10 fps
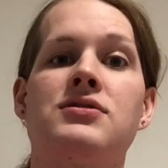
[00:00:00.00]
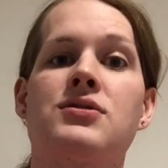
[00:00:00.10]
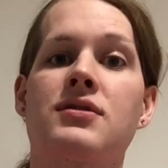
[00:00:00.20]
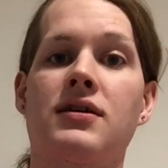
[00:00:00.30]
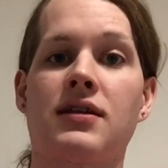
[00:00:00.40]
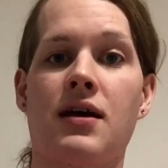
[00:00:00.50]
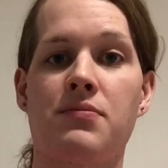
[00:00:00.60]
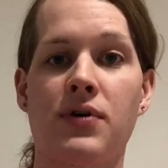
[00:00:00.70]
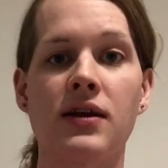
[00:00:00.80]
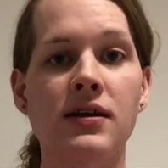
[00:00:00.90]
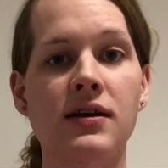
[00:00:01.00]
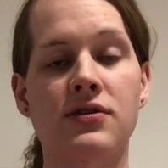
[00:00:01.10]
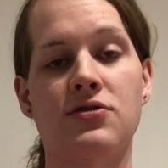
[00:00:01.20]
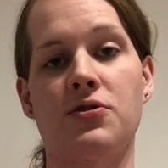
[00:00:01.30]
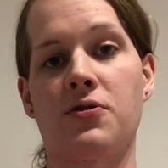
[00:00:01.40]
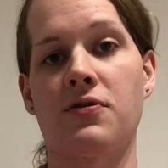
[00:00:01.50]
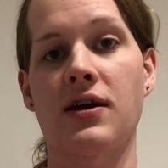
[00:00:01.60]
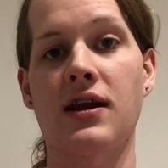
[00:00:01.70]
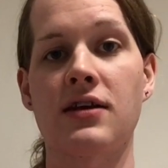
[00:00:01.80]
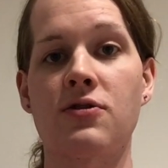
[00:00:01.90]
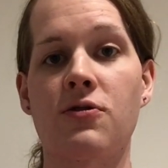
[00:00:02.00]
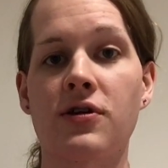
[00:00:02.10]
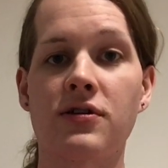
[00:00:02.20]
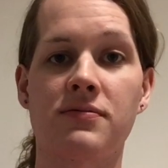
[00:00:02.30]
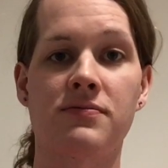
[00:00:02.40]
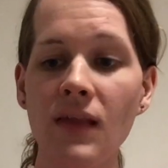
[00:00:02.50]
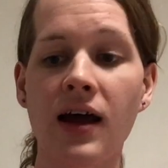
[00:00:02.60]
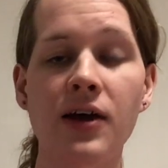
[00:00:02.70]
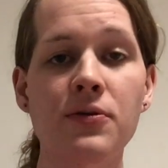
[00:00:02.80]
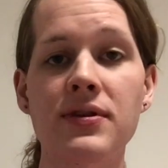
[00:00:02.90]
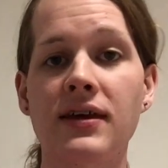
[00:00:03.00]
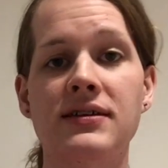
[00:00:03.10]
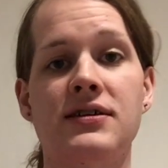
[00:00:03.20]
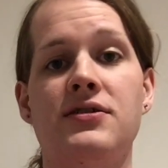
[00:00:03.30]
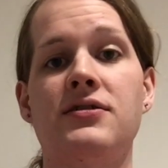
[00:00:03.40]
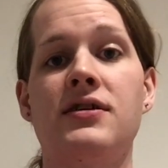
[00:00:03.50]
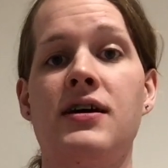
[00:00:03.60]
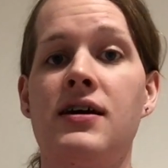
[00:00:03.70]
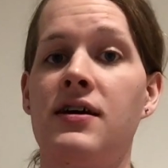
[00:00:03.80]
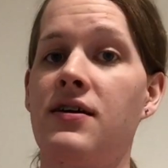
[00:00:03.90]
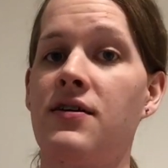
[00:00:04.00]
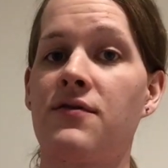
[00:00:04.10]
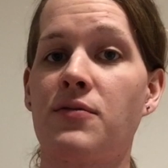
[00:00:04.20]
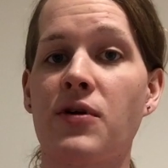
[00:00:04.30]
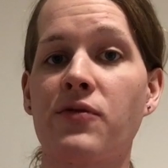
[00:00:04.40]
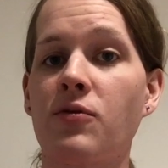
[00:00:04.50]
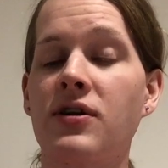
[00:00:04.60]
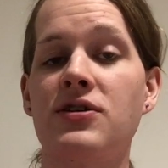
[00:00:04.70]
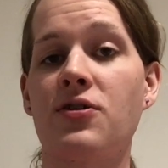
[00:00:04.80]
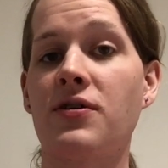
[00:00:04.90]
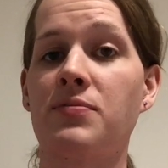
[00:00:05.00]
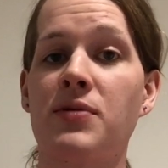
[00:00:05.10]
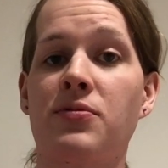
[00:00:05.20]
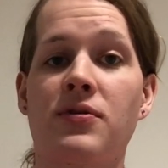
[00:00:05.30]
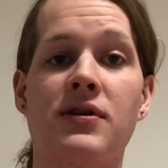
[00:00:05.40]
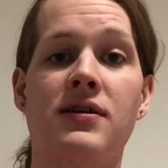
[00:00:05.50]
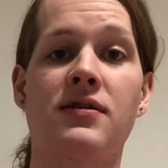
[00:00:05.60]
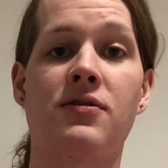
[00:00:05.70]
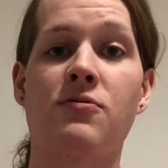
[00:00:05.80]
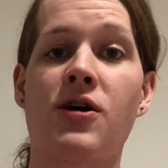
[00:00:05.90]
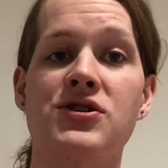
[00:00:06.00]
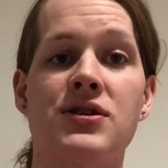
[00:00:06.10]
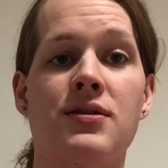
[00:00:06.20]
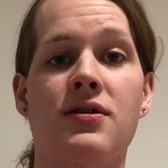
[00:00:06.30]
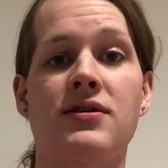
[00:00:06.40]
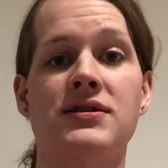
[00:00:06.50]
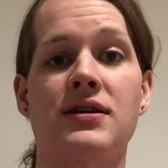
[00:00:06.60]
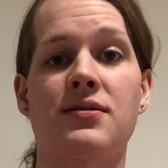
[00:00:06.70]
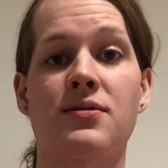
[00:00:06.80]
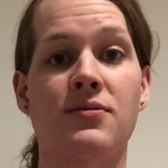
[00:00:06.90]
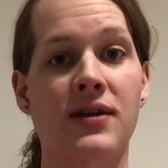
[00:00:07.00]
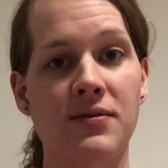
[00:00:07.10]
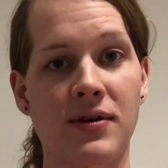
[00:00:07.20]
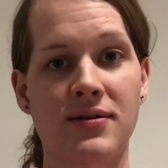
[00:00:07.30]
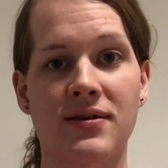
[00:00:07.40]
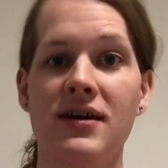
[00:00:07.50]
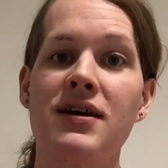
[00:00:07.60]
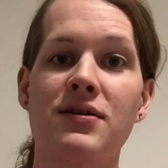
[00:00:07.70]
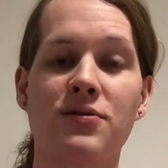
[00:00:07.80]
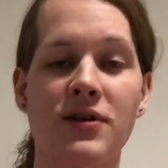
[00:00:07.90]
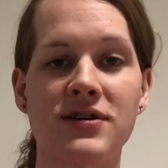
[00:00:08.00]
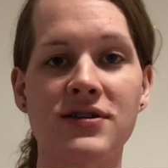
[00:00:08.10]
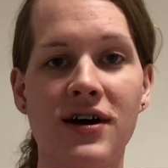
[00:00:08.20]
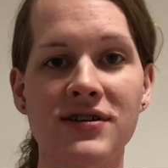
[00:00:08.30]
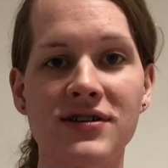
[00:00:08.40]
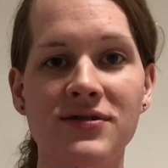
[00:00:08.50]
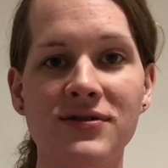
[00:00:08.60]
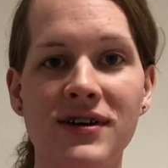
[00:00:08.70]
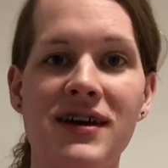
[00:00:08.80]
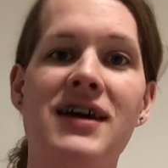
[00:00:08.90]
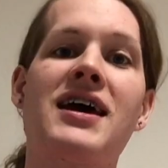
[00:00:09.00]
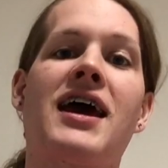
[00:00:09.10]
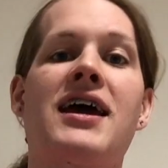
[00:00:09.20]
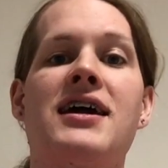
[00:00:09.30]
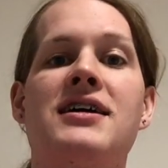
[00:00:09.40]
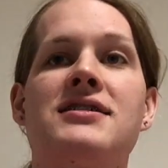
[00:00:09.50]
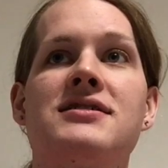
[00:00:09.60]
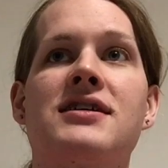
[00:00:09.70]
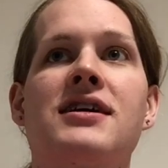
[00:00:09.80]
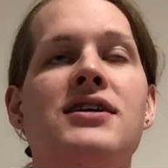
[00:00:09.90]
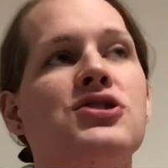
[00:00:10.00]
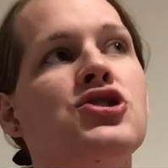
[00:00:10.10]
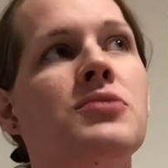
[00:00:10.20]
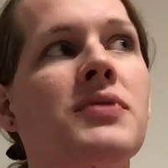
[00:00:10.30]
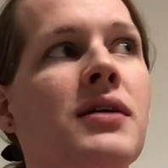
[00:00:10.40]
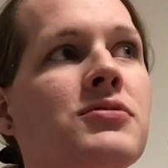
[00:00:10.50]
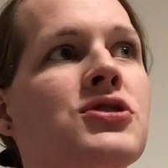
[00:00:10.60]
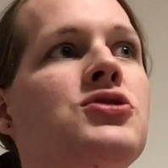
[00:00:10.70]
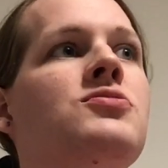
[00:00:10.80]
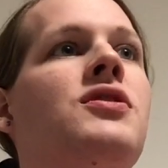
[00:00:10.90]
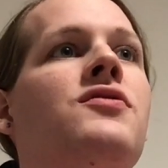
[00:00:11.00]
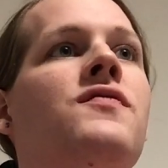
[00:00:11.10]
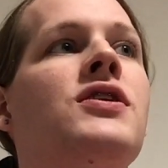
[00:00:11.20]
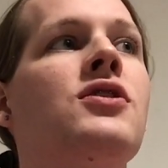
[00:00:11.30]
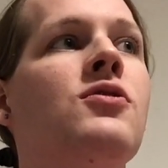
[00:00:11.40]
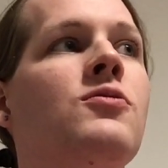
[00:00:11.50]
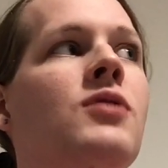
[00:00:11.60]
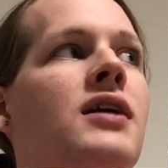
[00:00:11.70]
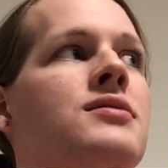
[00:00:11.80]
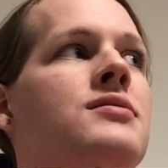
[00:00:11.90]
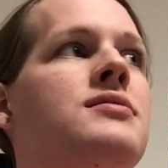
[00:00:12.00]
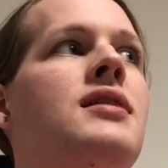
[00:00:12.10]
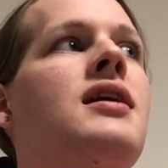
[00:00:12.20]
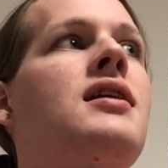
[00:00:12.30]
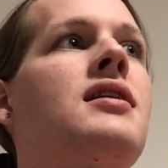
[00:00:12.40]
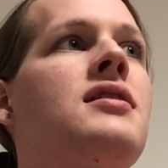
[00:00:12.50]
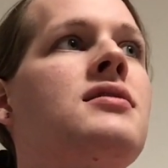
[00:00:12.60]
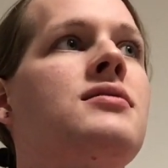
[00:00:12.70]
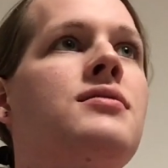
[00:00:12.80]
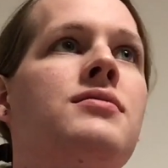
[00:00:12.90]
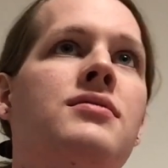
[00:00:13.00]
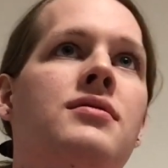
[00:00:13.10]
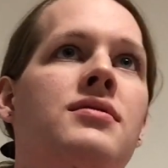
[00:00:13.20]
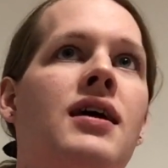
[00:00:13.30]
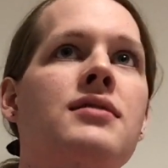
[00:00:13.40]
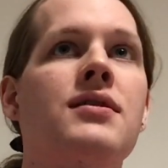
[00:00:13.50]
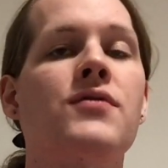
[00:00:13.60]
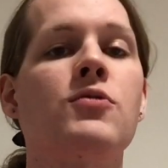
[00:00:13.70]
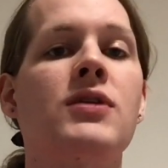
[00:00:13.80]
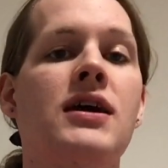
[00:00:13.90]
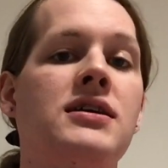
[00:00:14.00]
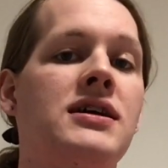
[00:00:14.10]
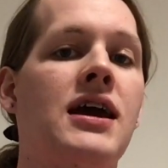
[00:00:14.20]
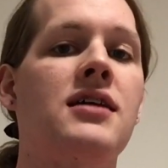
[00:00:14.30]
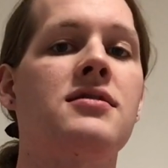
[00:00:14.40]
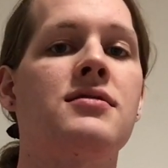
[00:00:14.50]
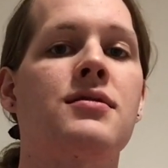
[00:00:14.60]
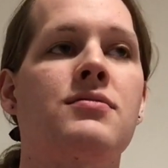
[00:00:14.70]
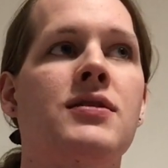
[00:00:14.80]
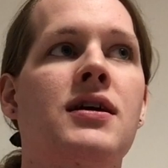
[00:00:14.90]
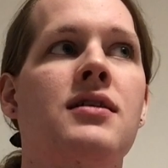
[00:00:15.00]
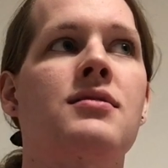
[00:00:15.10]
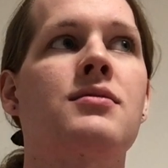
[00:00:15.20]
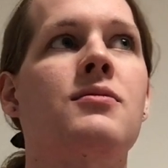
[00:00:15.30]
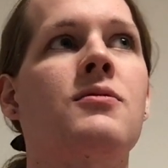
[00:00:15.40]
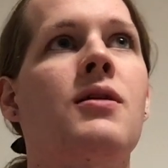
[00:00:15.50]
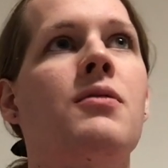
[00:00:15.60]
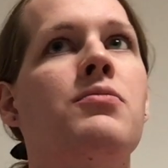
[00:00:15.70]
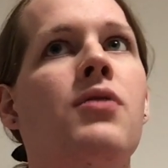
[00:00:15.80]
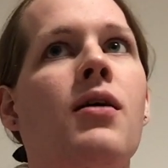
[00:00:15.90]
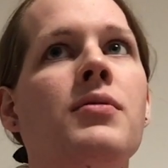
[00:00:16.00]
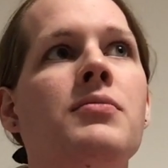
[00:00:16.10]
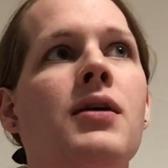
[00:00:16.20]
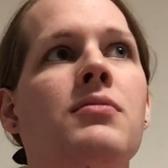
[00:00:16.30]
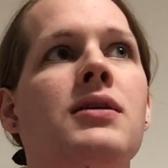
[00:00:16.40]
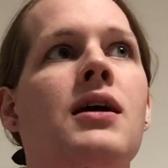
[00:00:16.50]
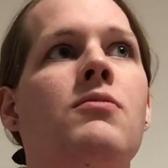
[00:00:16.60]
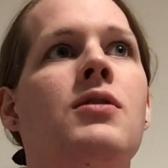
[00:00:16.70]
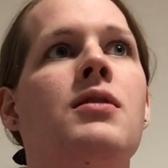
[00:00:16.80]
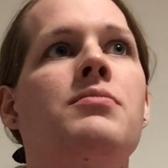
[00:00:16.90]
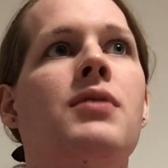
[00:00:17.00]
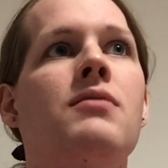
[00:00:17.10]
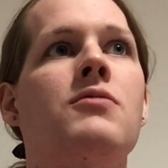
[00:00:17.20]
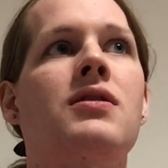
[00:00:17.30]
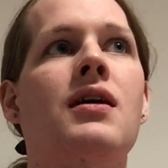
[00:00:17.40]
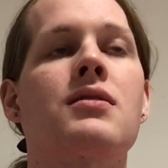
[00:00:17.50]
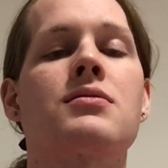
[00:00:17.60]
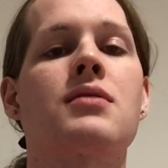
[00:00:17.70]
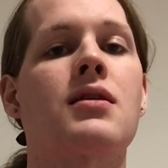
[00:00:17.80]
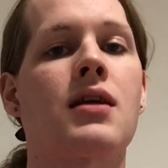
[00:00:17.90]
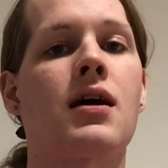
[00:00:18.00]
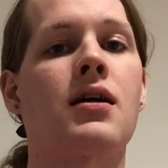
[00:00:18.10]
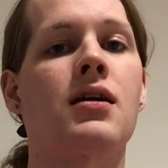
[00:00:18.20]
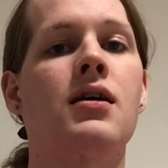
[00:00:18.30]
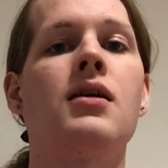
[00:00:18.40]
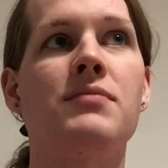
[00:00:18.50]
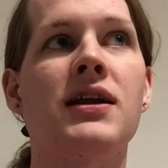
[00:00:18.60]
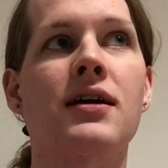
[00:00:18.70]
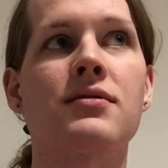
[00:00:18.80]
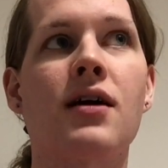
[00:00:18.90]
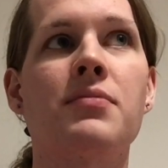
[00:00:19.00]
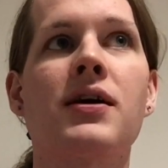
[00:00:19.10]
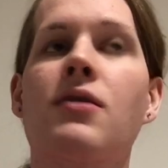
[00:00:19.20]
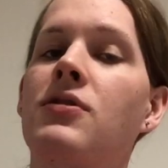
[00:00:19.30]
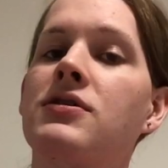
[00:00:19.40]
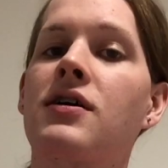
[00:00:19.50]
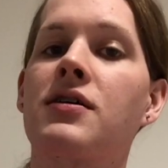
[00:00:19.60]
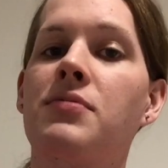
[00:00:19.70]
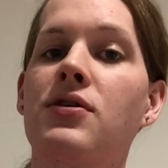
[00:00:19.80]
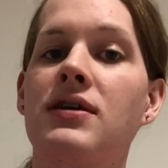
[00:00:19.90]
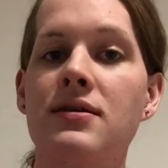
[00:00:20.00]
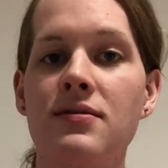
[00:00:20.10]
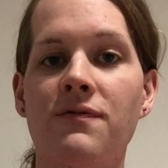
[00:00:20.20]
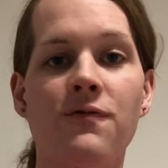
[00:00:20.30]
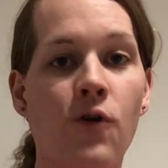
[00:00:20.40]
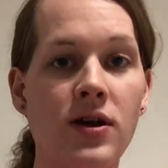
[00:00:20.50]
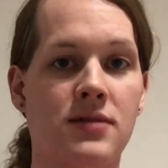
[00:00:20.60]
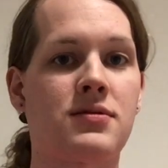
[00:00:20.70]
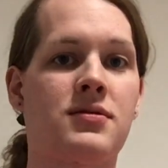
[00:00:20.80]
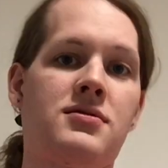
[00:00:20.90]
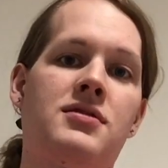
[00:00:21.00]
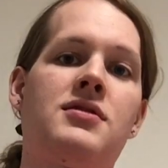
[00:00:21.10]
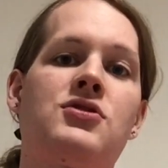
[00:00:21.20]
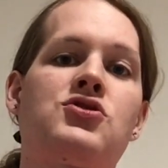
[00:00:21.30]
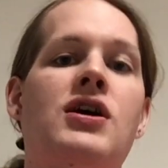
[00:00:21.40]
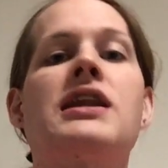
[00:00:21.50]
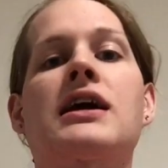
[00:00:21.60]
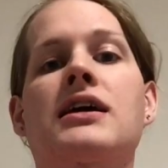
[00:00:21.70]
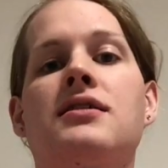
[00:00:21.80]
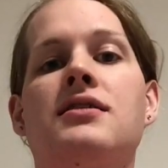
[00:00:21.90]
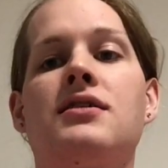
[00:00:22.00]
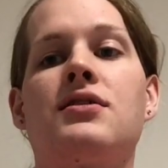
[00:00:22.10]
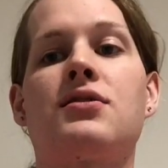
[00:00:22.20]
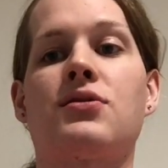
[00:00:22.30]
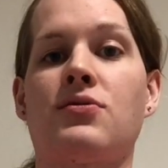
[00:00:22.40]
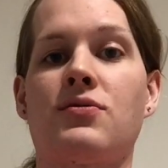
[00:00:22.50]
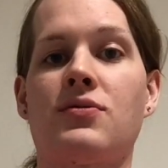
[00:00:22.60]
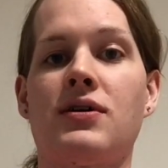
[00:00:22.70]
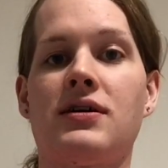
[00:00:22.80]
Just click that button on your lower right hand corner. I always like to hear from everyone and know that people are watching this content. So anyways, it's great to talk to you. And I should be able to do another video. I'd say it's Thanksgiving weekend in Canada this weekend, so I'll probably be able to get one up, I would think Sunday. My next topic I want to talk about is voice training. So